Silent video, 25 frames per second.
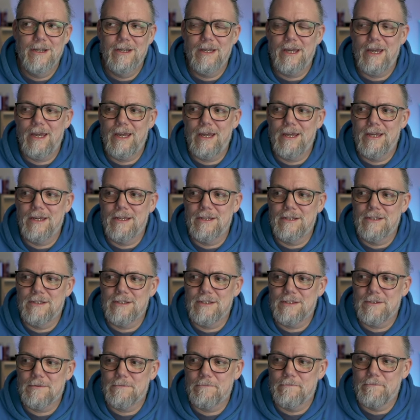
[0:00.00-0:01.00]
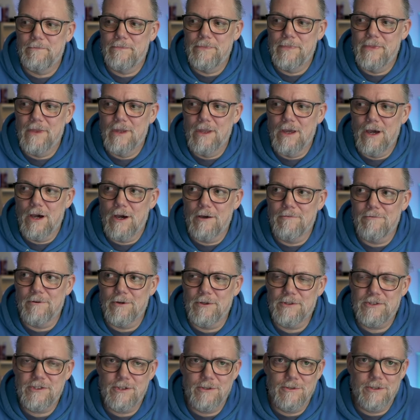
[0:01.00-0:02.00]
And I've
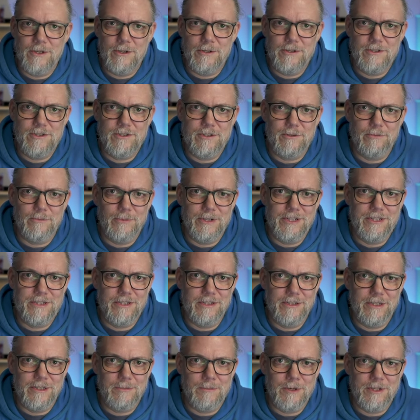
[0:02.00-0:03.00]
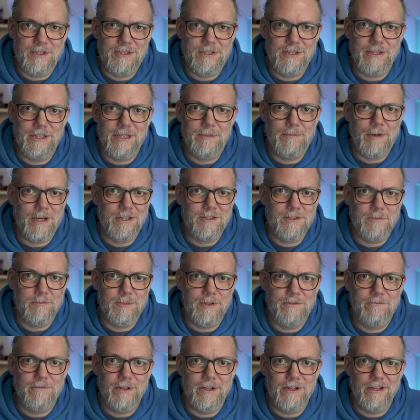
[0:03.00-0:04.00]
also noticed that recently my sleep hasn't
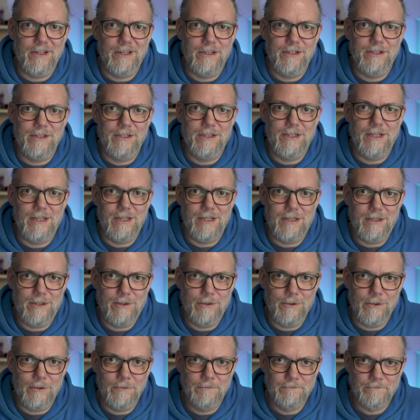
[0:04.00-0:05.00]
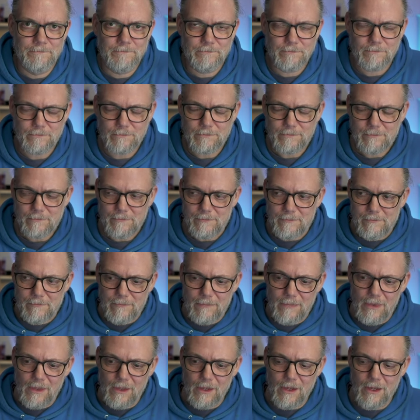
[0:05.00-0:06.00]
been very good either.
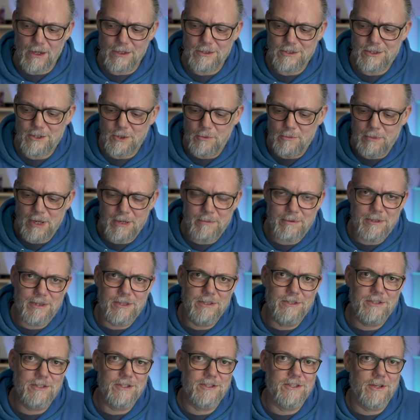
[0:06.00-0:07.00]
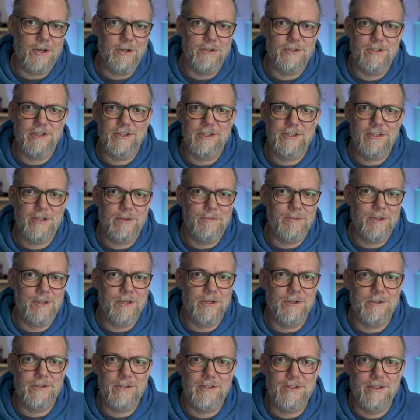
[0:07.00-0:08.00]
And so maybe this is all just some of
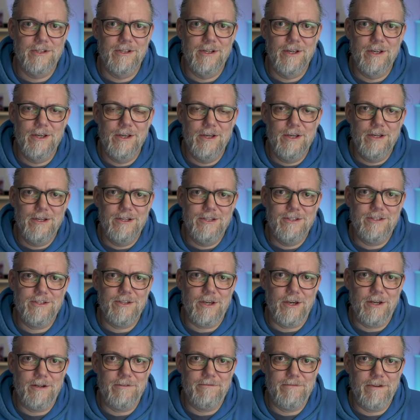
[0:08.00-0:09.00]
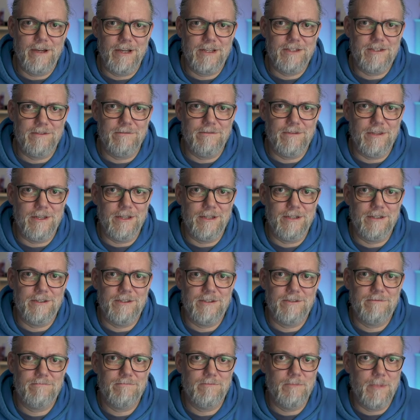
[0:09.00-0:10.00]
those side effects of
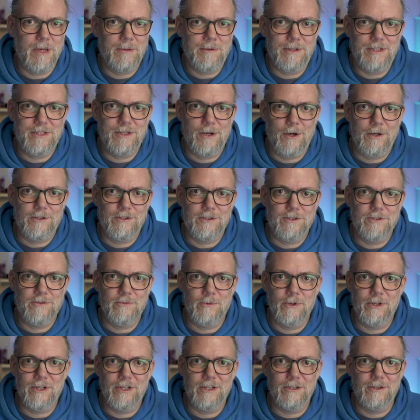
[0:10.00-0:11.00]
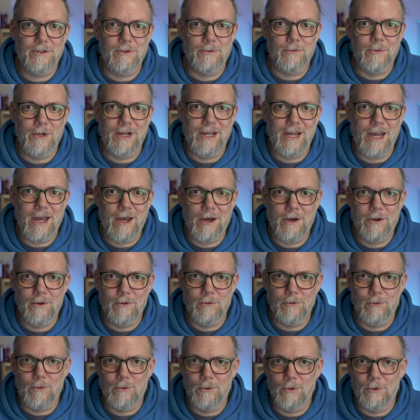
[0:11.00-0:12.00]
things, maybe toxins working their way out
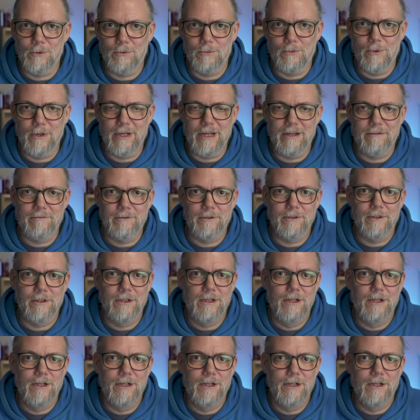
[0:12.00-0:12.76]
or whatever.